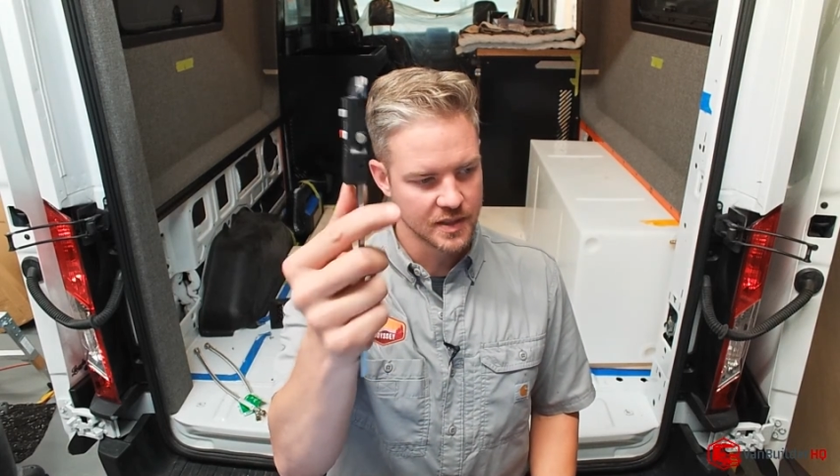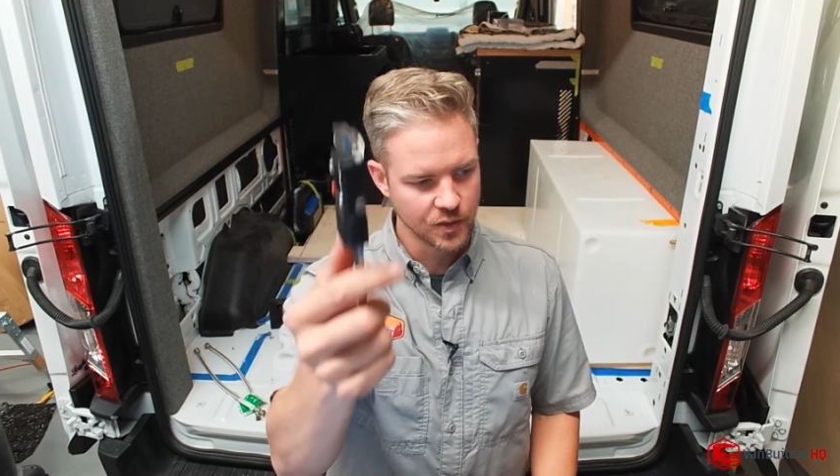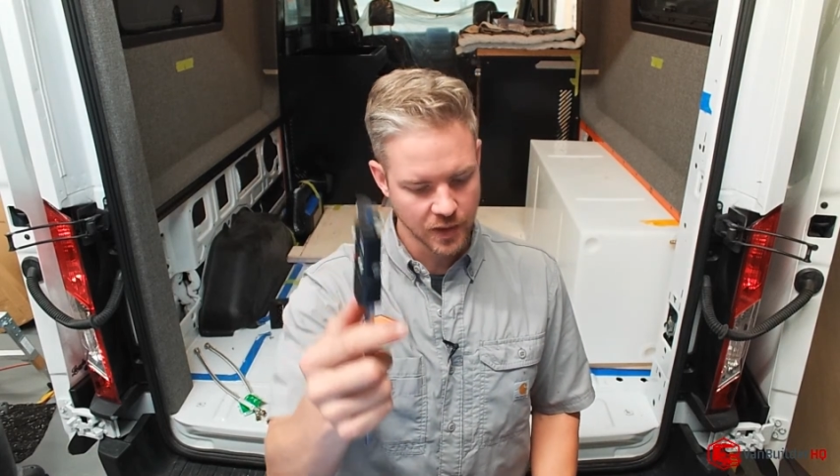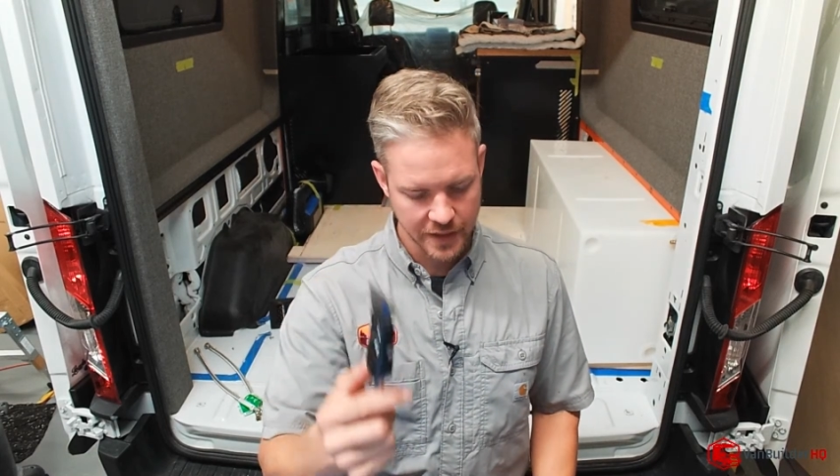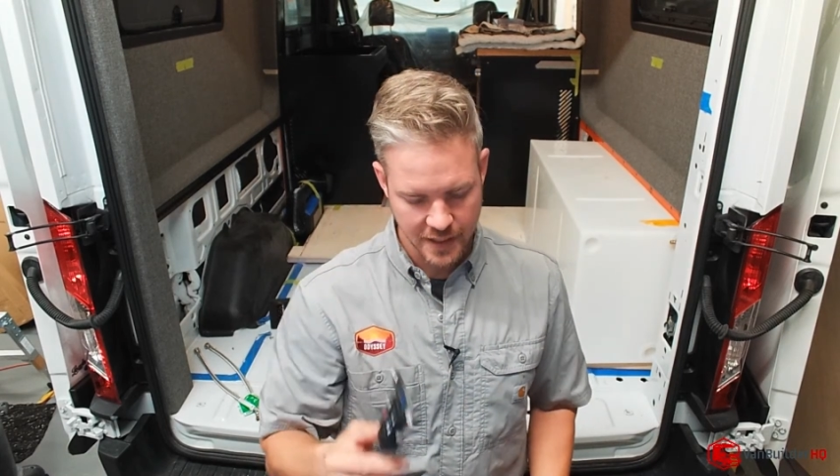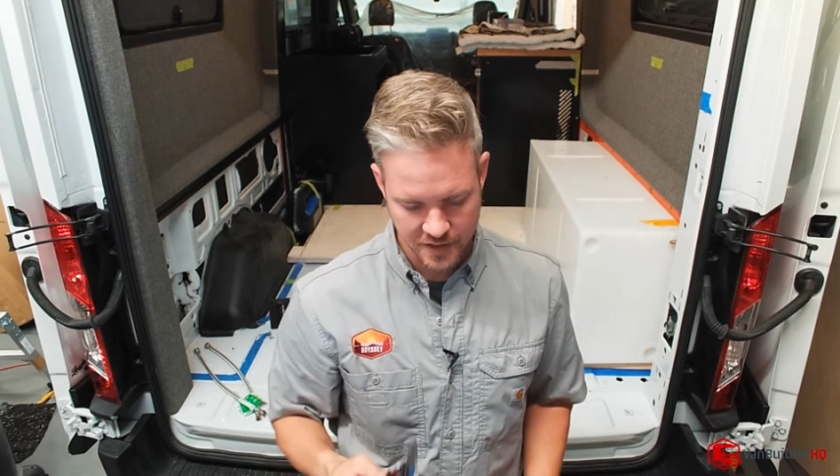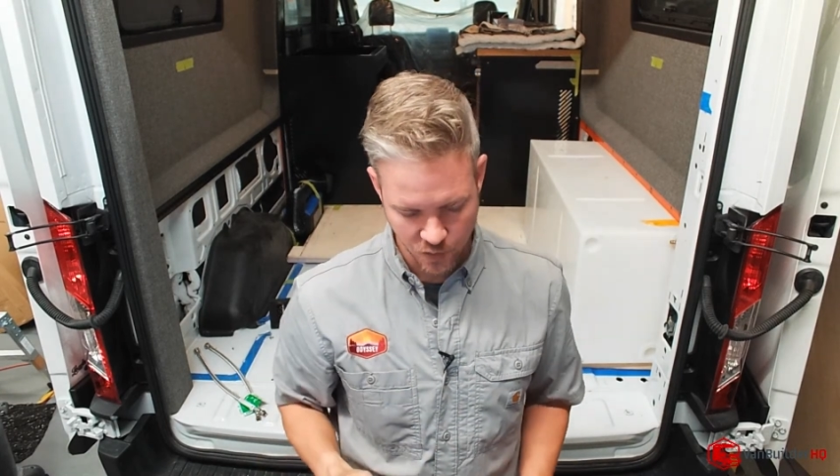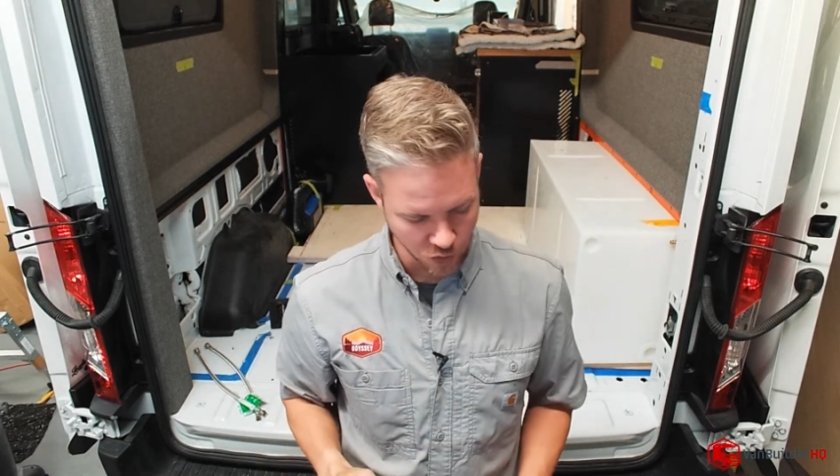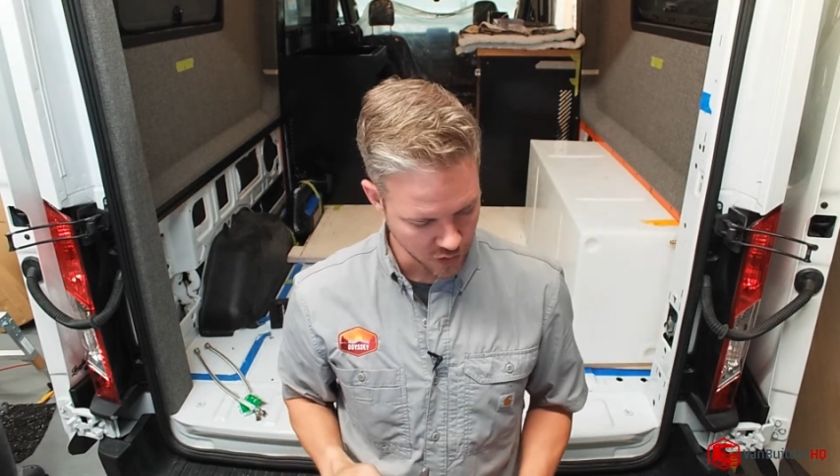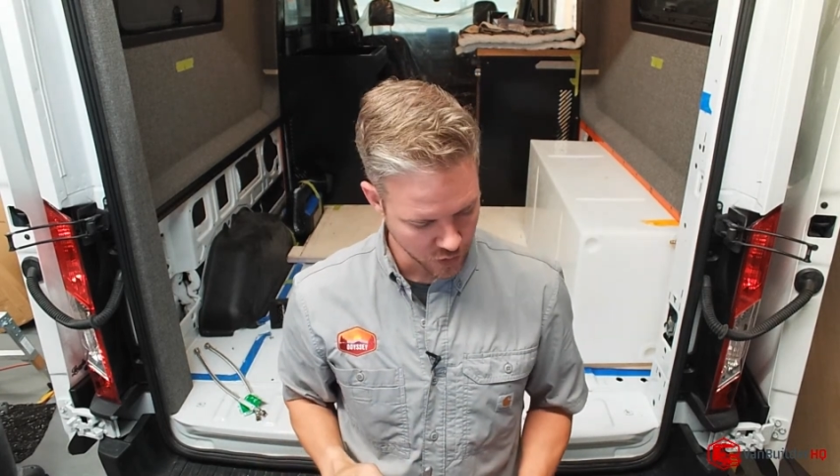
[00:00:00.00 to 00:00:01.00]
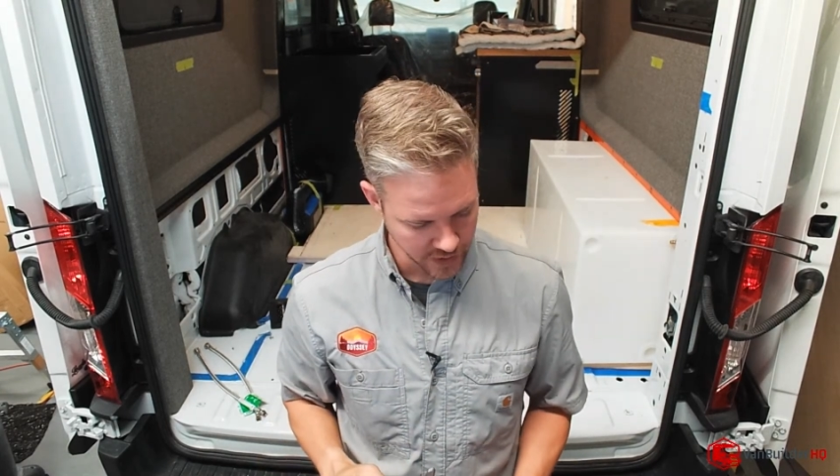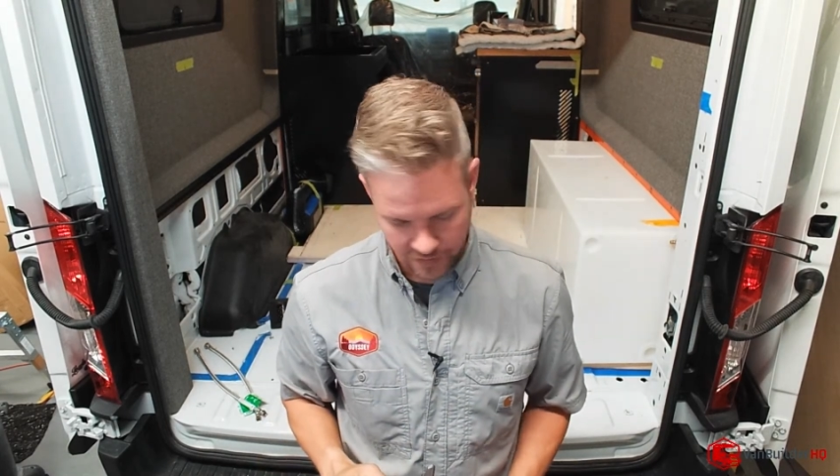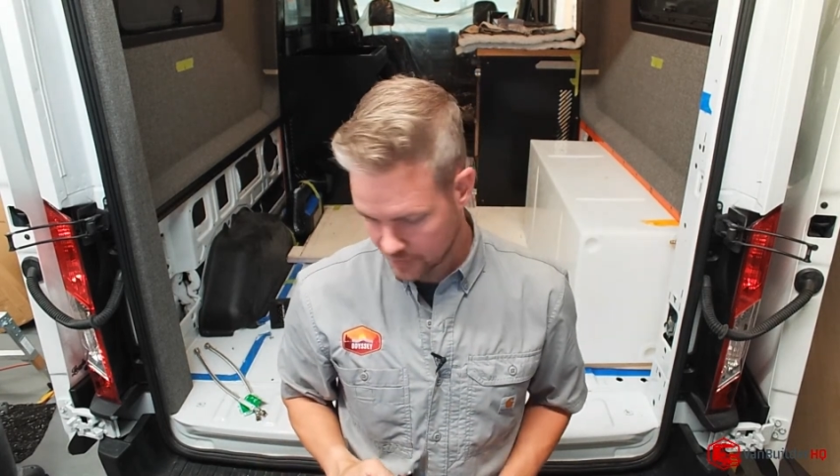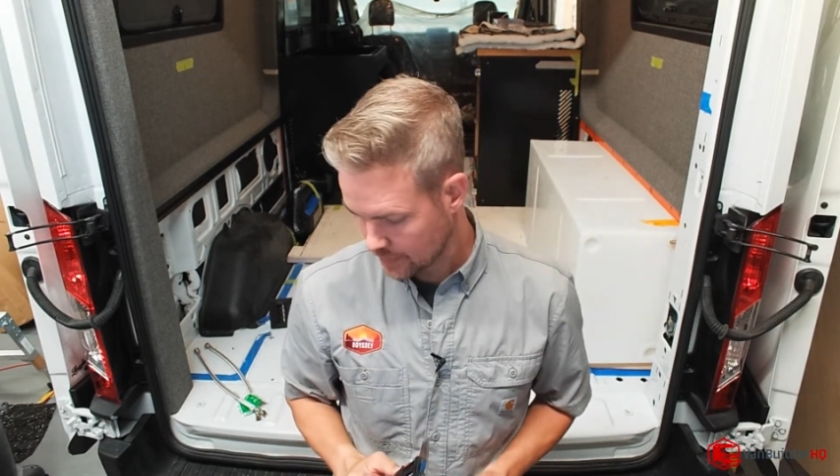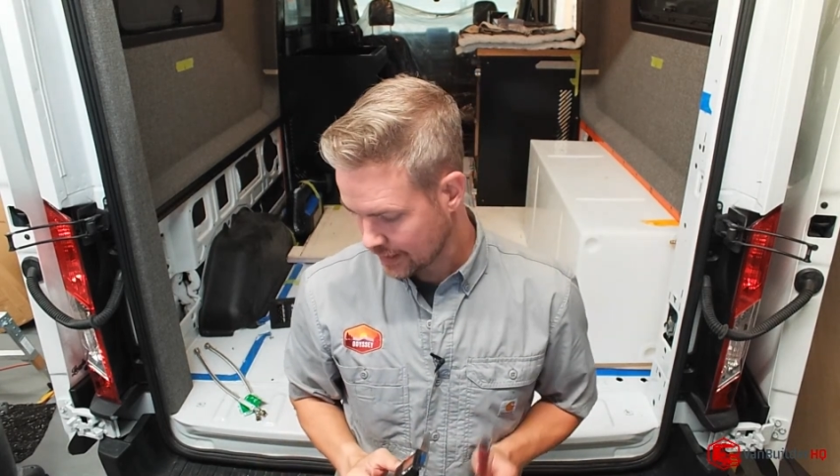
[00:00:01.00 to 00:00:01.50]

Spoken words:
is really nice to work with